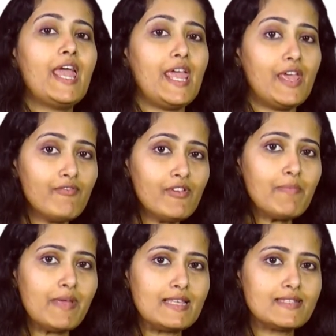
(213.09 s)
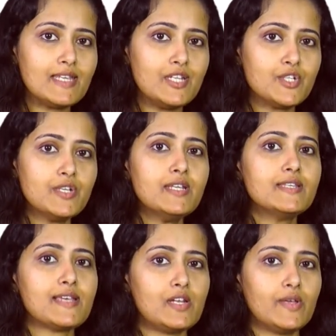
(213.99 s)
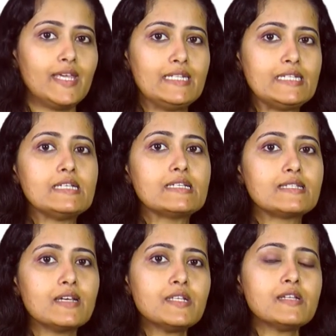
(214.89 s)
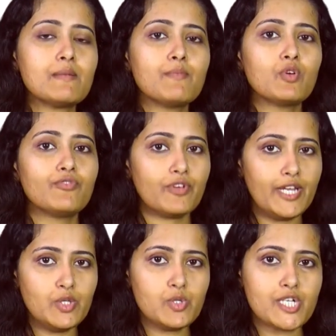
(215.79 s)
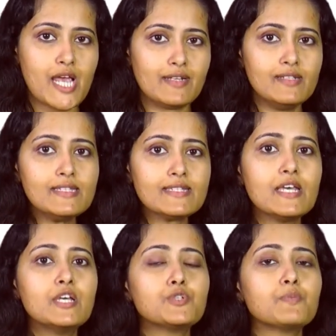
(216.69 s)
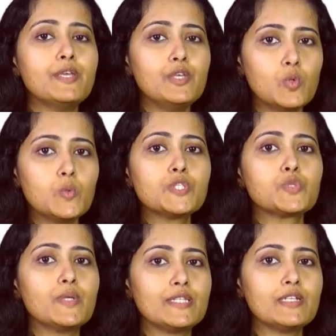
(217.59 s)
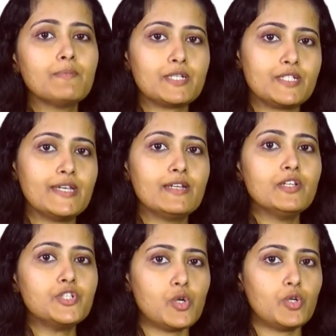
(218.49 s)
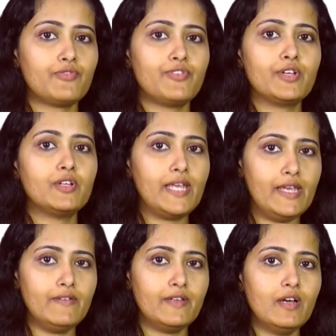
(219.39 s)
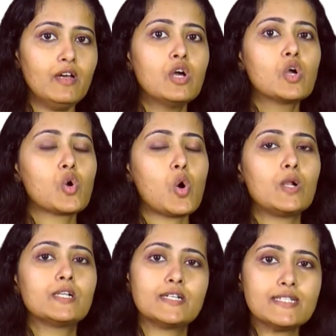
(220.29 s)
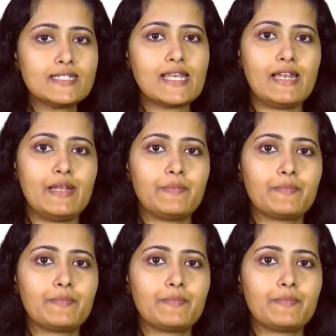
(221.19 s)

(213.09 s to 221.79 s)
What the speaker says: Every base station is allocated a certain number of radio channels to be used within a particular geographical area called a cell.